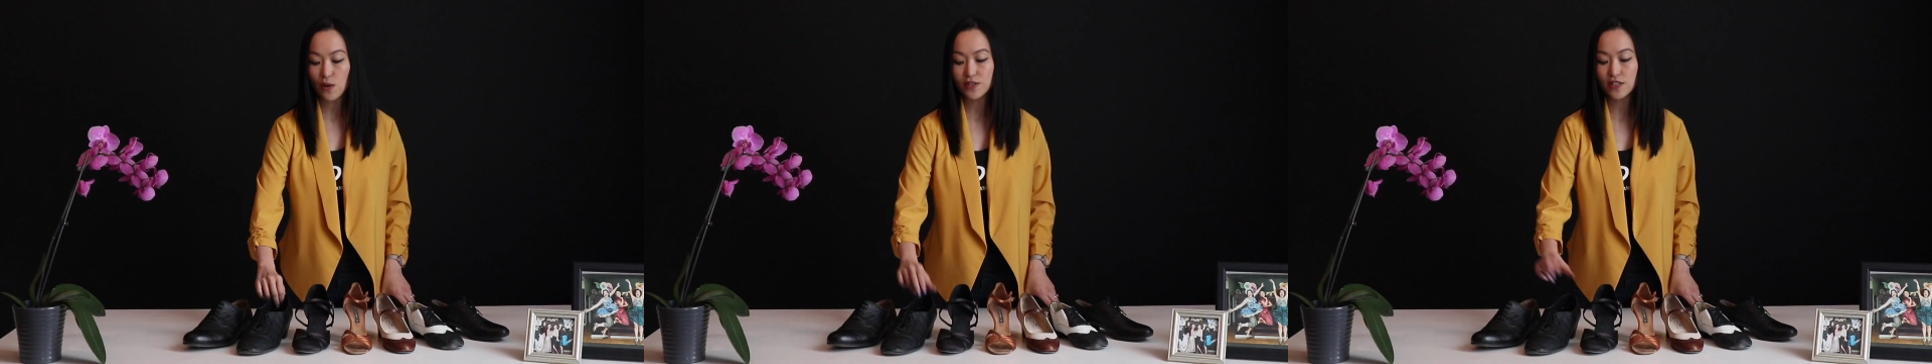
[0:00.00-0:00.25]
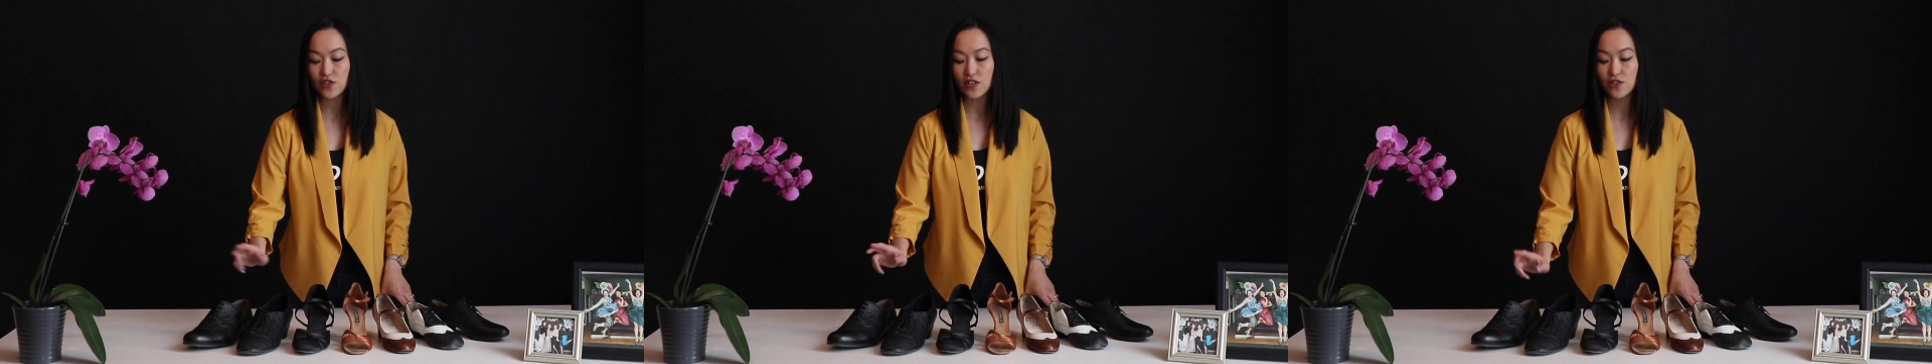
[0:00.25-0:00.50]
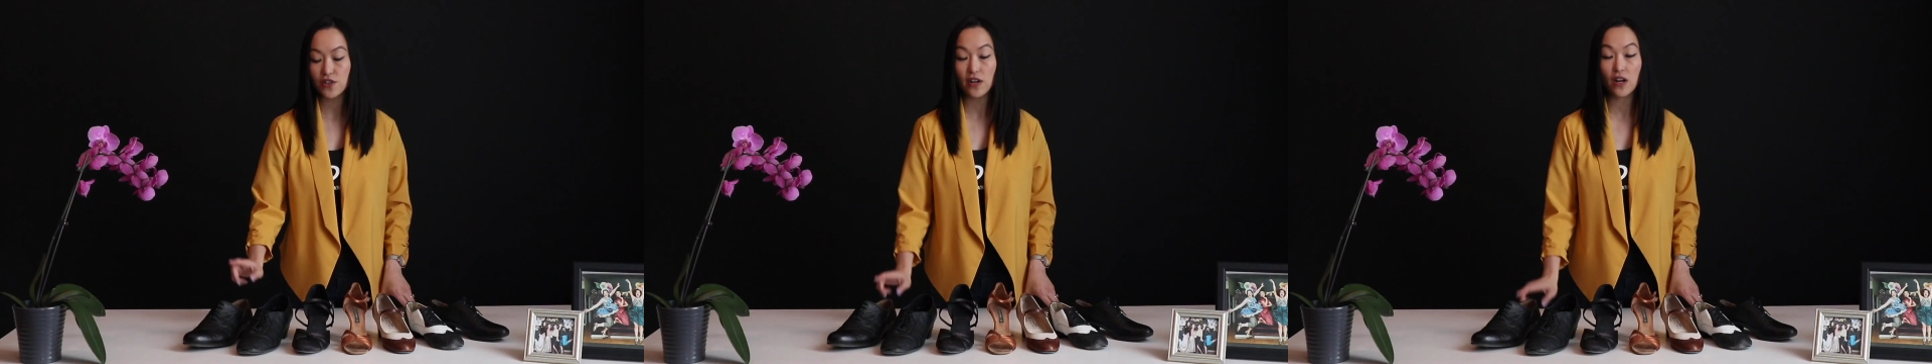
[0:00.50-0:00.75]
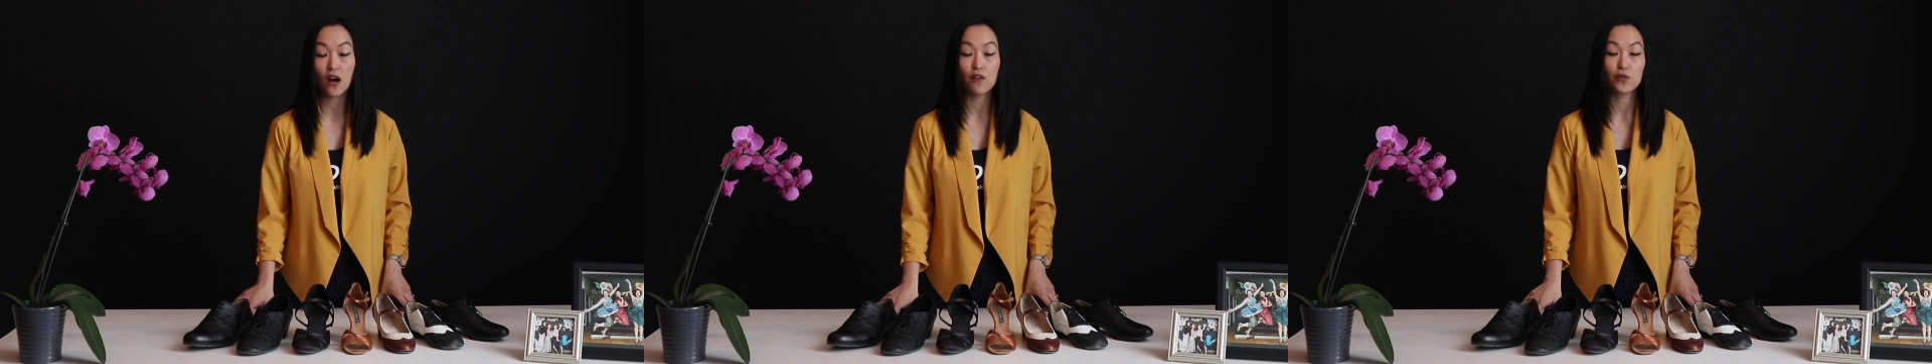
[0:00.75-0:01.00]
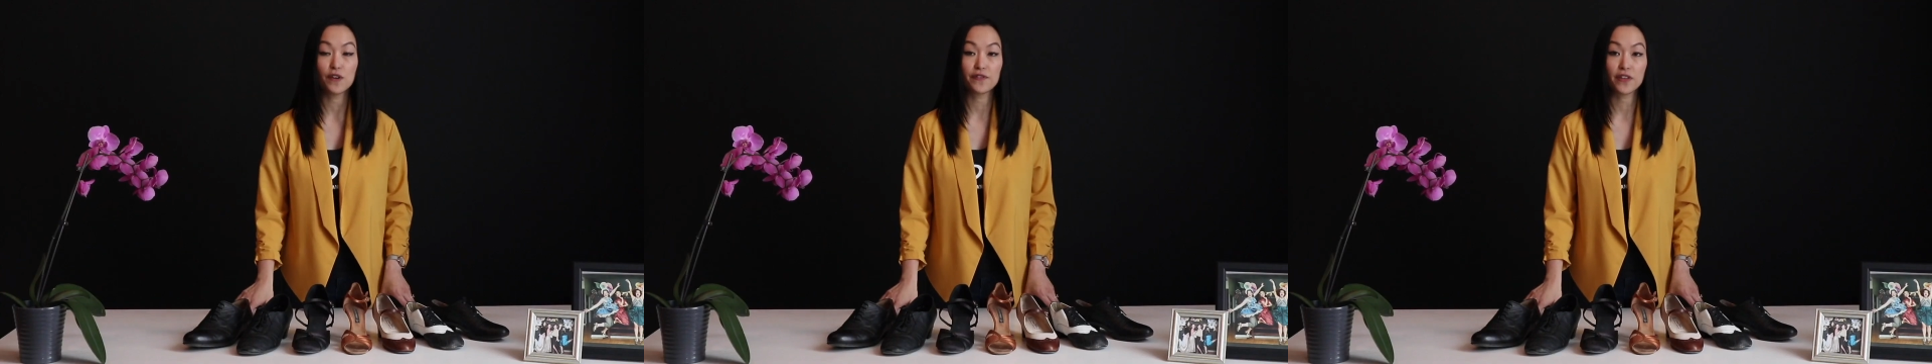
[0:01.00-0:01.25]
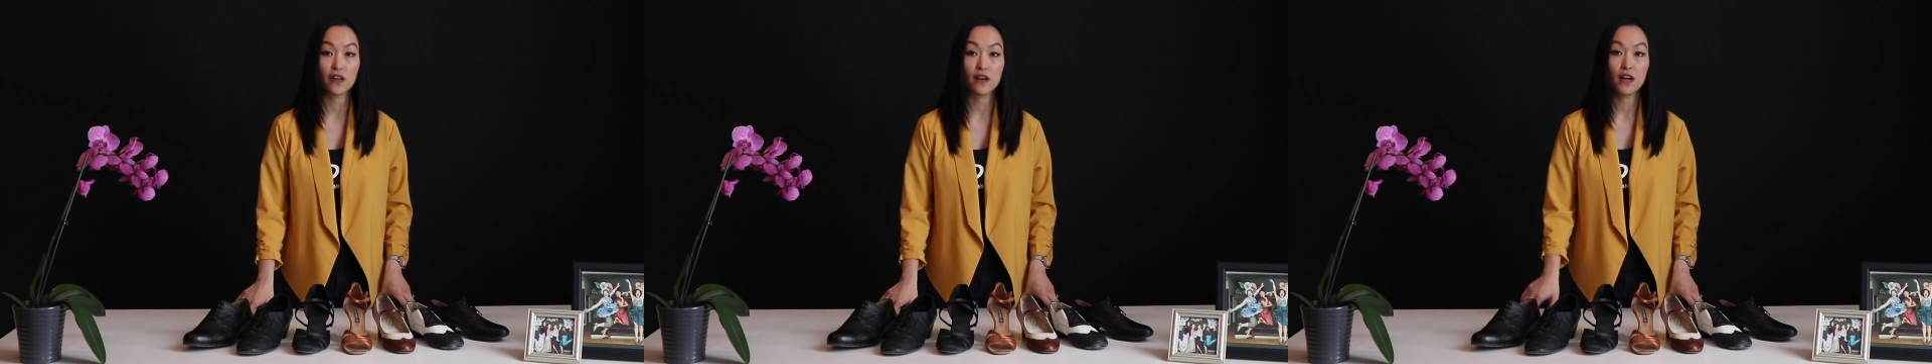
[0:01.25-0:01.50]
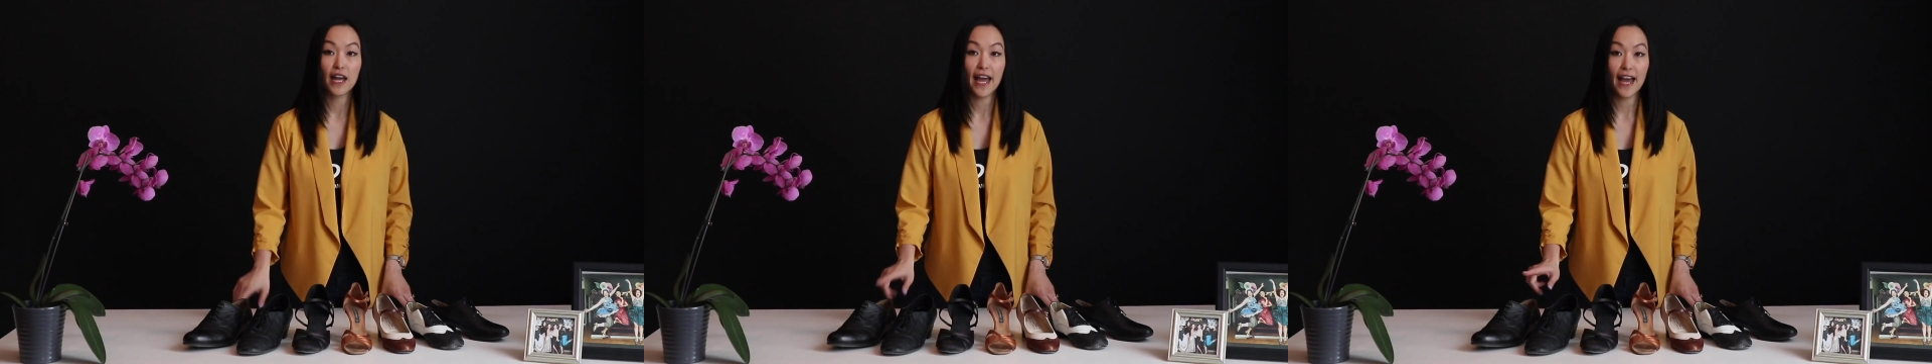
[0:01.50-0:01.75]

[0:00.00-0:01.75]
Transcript: I would suggest starting off with the